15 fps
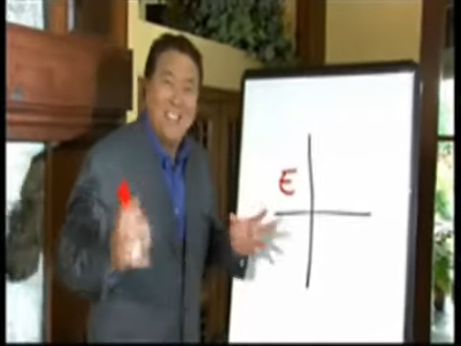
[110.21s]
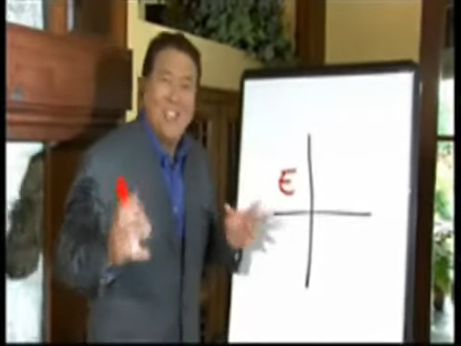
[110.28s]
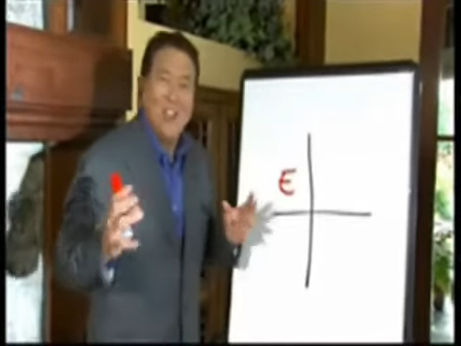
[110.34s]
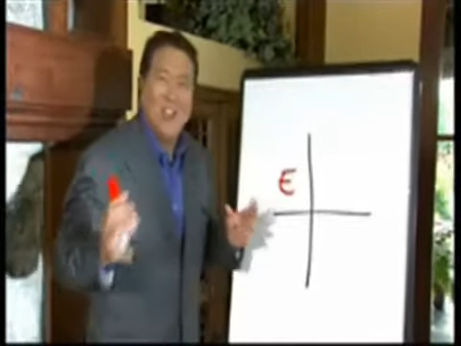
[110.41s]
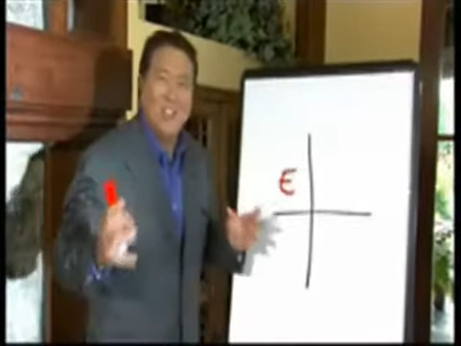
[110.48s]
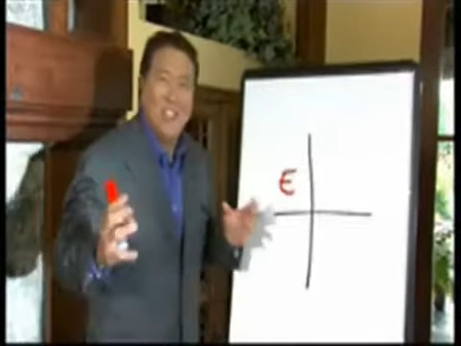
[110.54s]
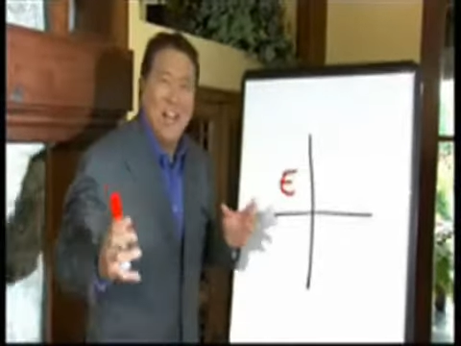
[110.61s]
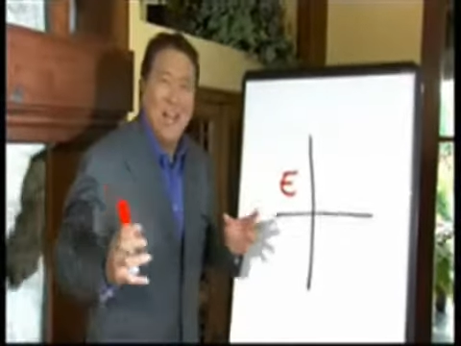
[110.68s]

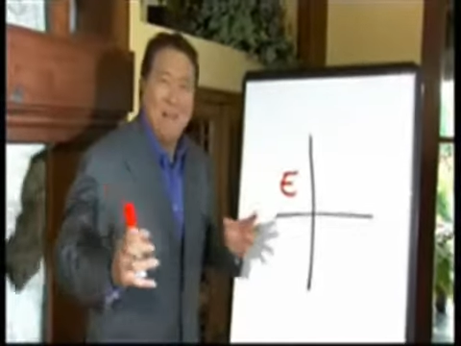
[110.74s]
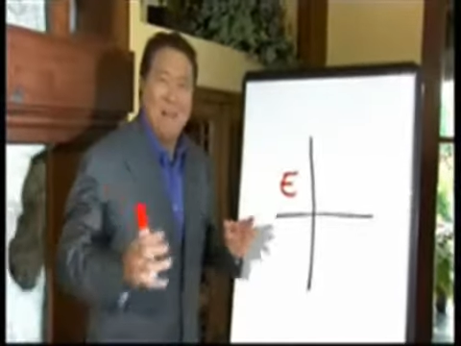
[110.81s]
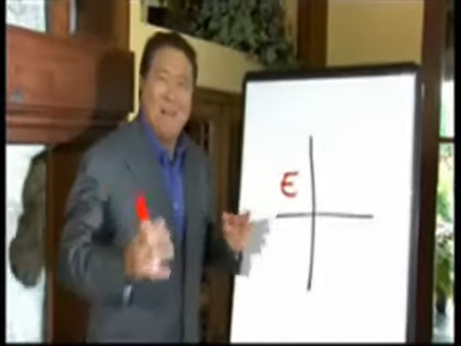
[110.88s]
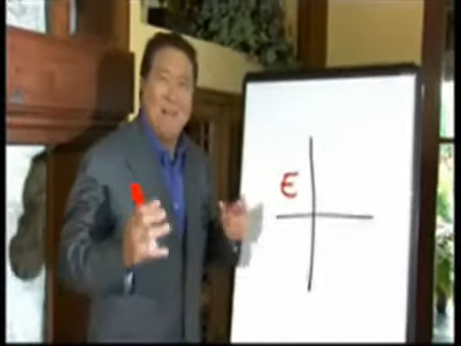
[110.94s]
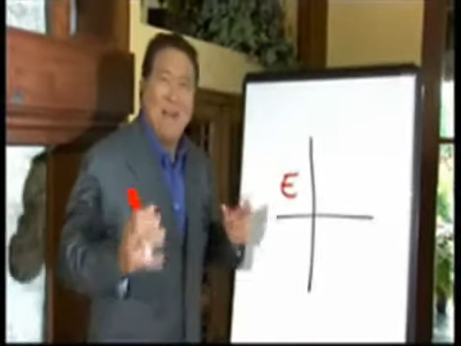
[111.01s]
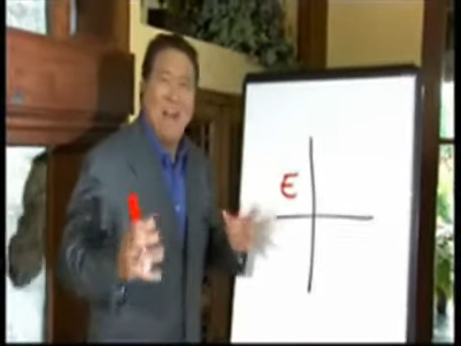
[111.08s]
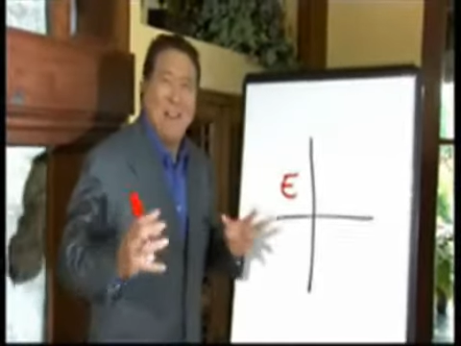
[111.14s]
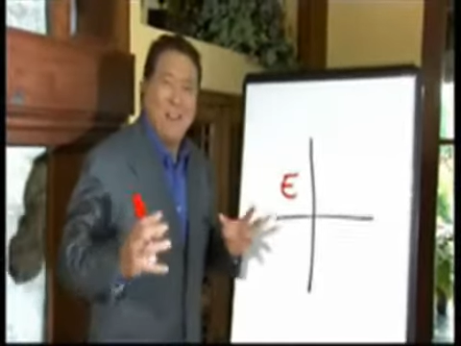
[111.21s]
secure
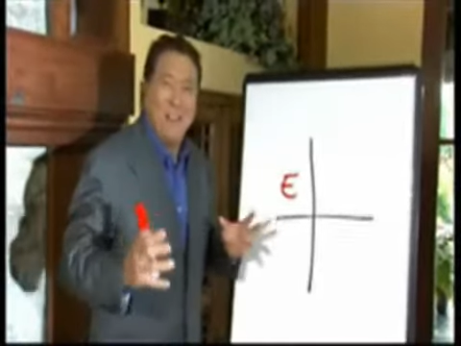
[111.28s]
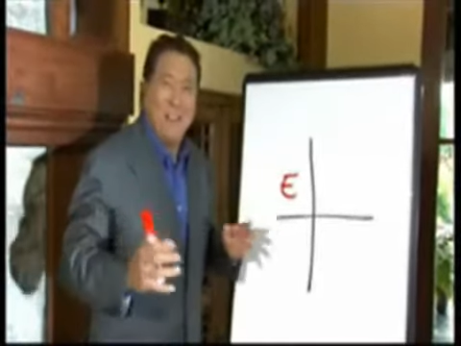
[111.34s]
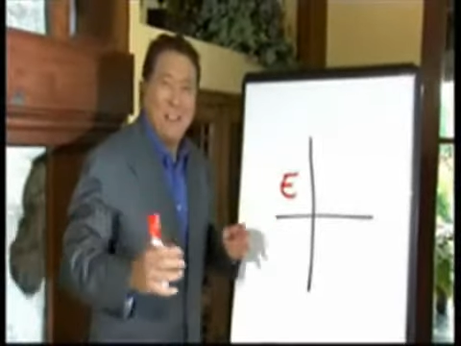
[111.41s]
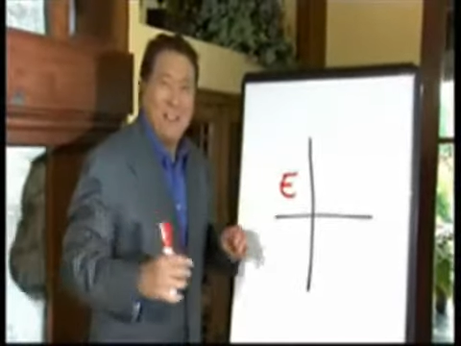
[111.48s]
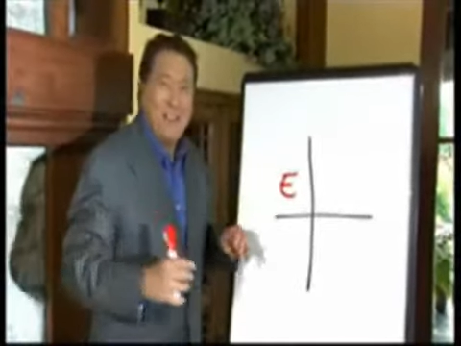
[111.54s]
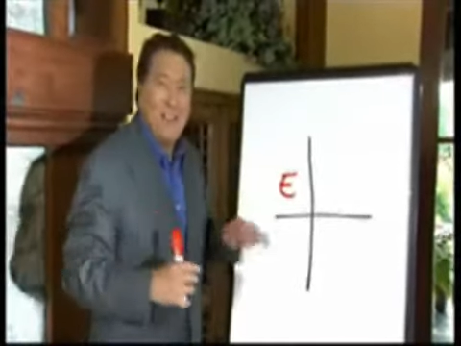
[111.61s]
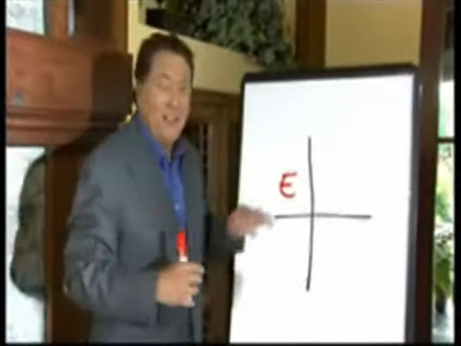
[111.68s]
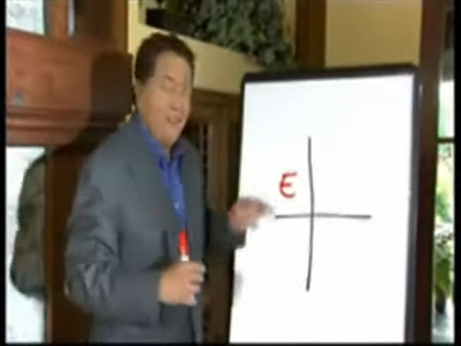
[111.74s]
job with
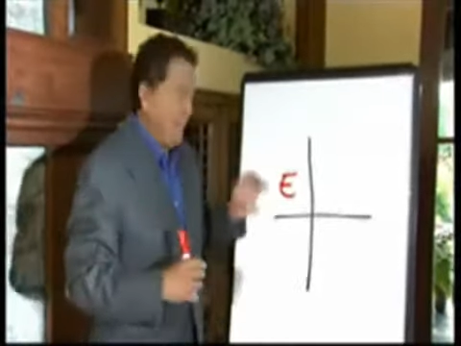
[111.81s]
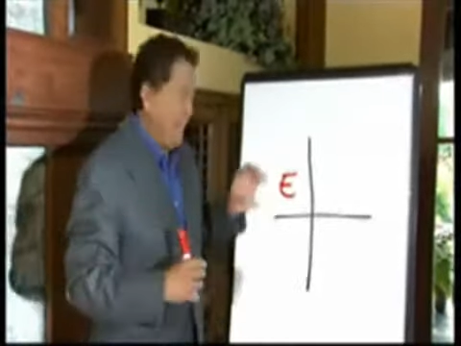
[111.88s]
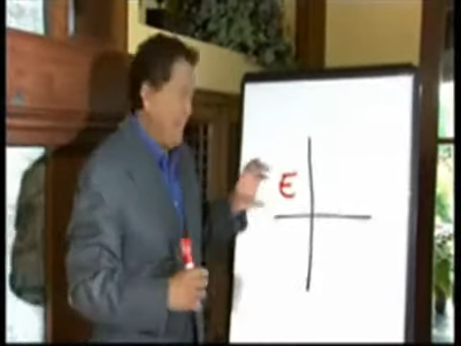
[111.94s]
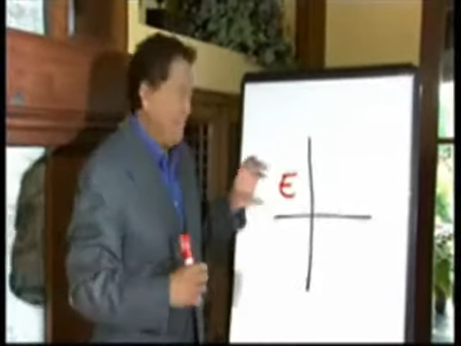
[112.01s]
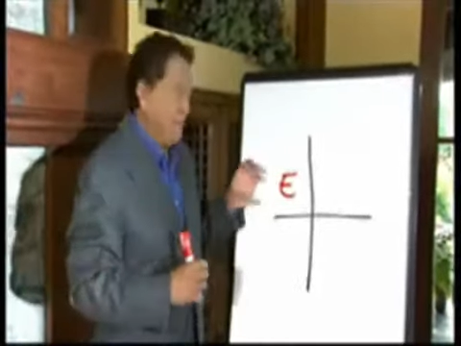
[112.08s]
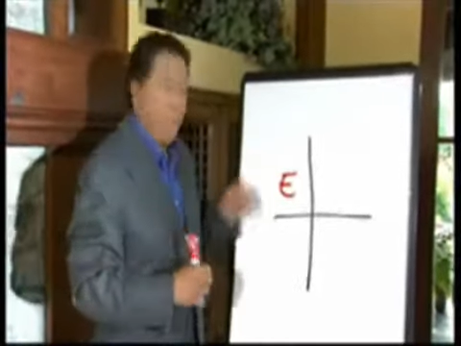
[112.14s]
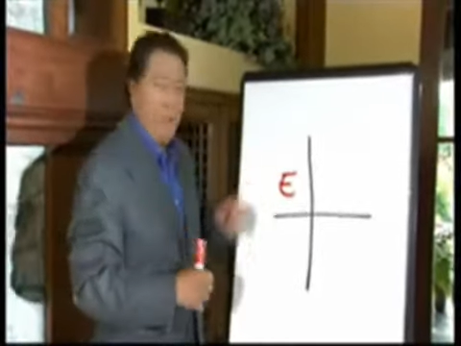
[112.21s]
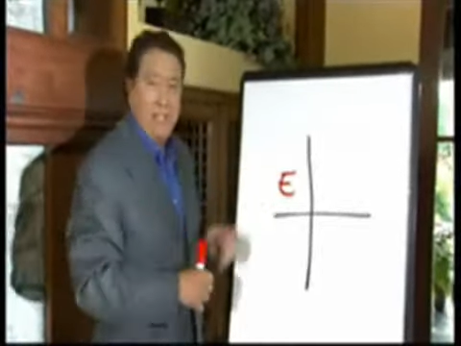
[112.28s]
benefits.
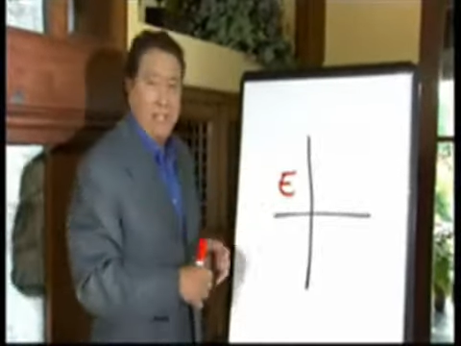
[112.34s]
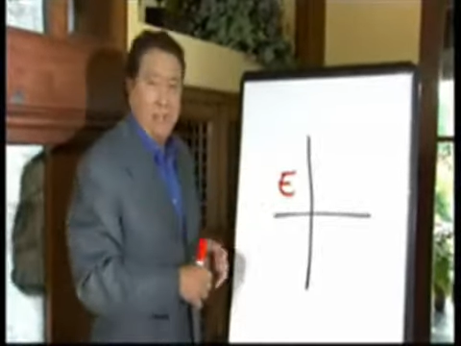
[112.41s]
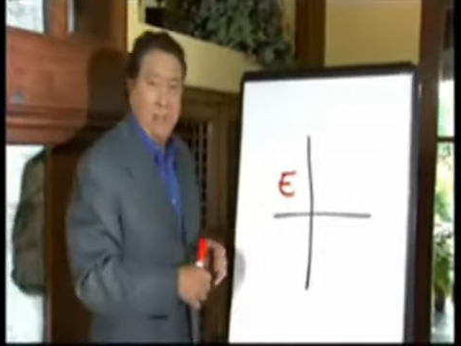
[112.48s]
That's what